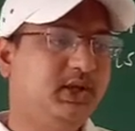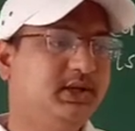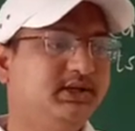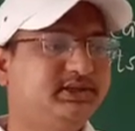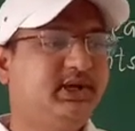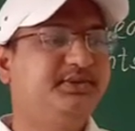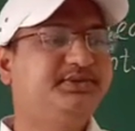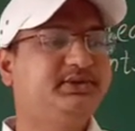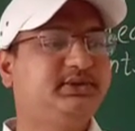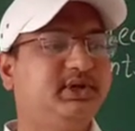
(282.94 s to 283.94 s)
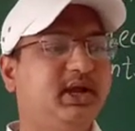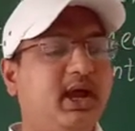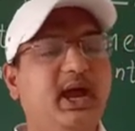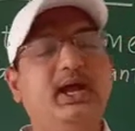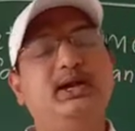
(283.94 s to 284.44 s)
Shrubs
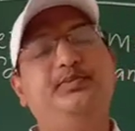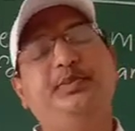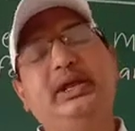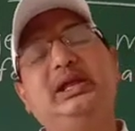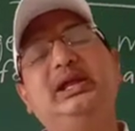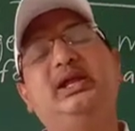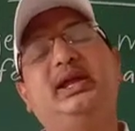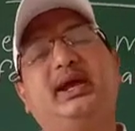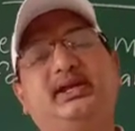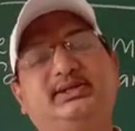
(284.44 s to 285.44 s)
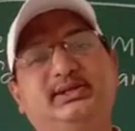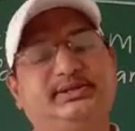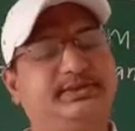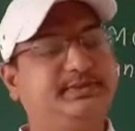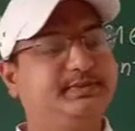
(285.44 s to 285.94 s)
and prickly
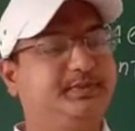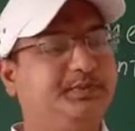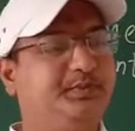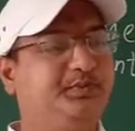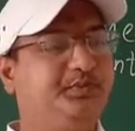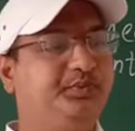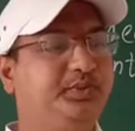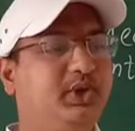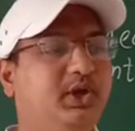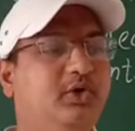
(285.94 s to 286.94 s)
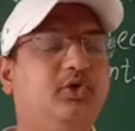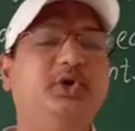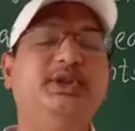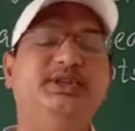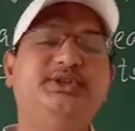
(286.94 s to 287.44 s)
cactuses grow
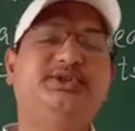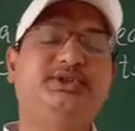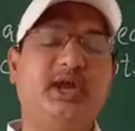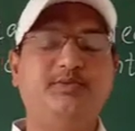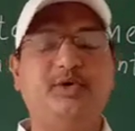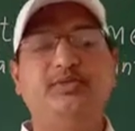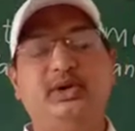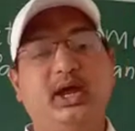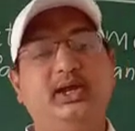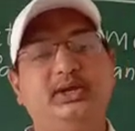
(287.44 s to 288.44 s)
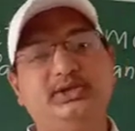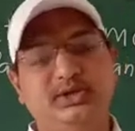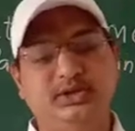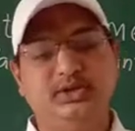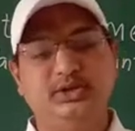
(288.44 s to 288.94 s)
in this type of dry region.
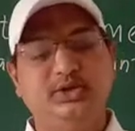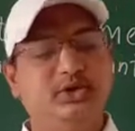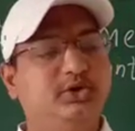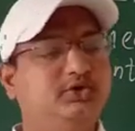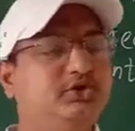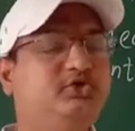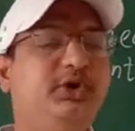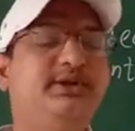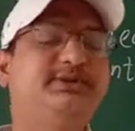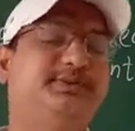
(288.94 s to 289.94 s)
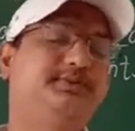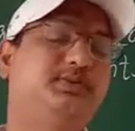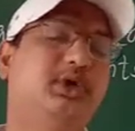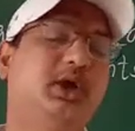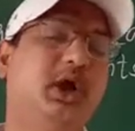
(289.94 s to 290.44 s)
So students,
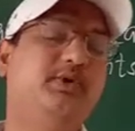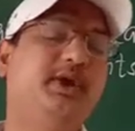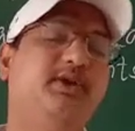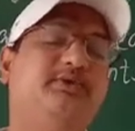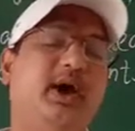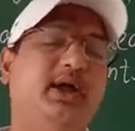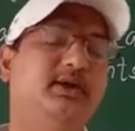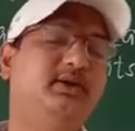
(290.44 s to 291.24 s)
we can find